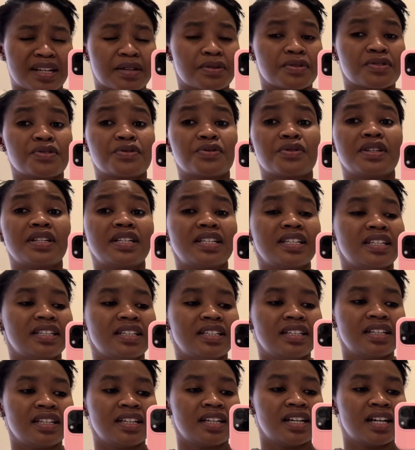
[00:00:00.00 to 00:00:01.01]
I was really
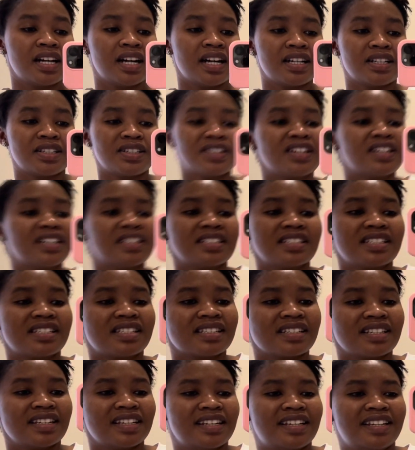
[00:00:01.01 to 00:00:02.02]
not
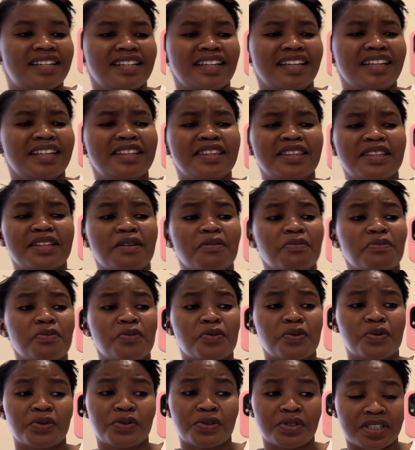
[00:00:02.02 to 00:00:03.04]
in the
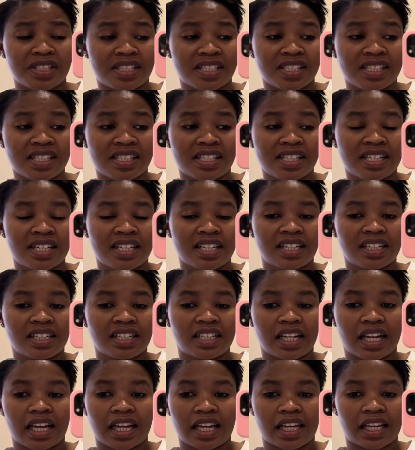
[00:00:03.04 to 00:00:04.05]
mood,
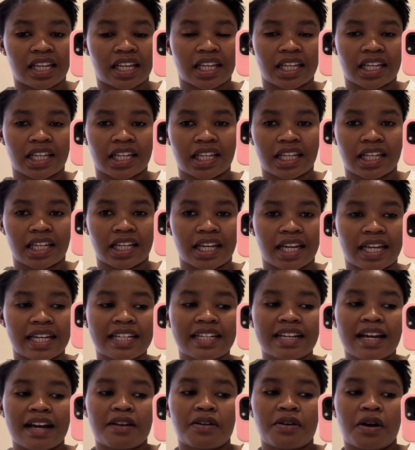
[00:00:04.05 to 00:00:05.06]
like.
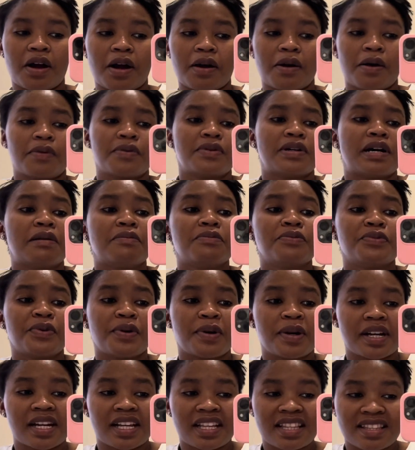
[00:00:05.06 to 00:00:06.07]
And I'm
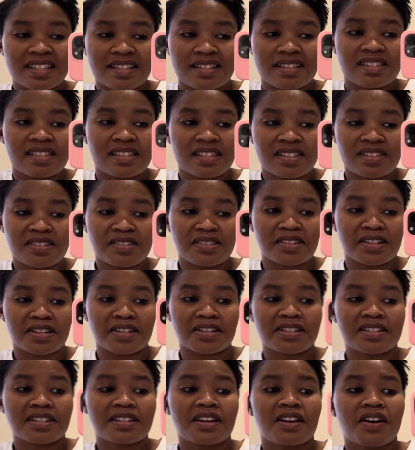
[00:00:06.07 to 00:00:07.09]
wearing this
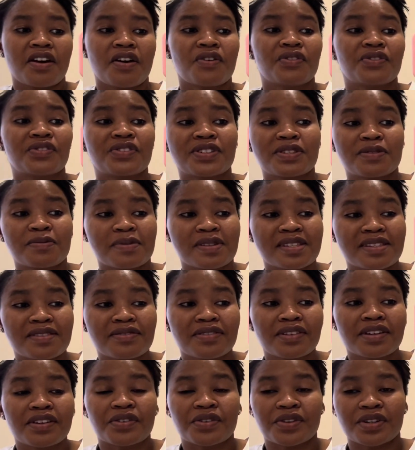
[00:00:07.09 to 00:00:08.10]
t-shirt for
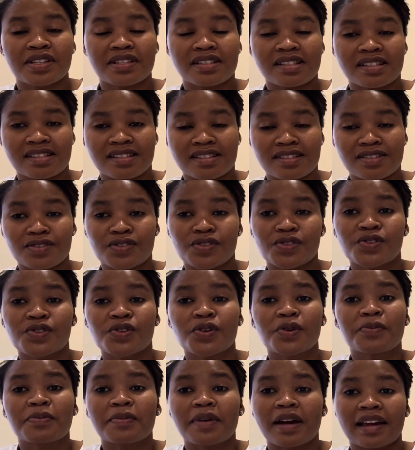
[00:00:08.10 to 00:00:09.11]
specific reasons, to
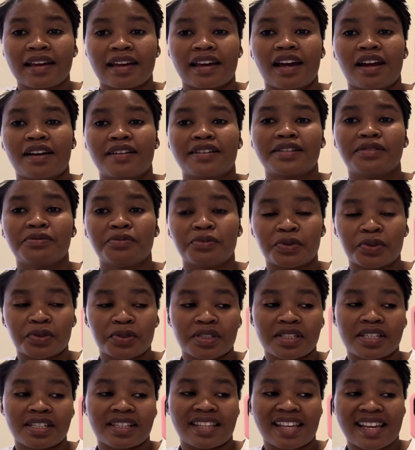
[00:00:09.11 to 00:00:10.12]
show my current
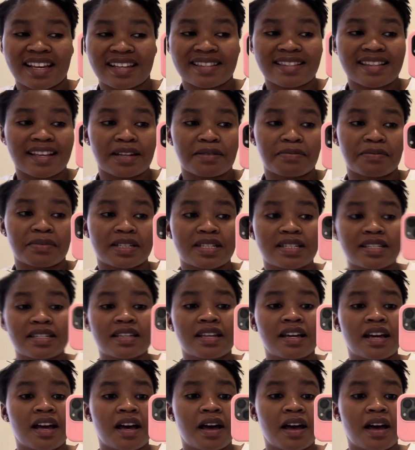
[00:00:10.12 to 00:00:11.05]
mood of excitement.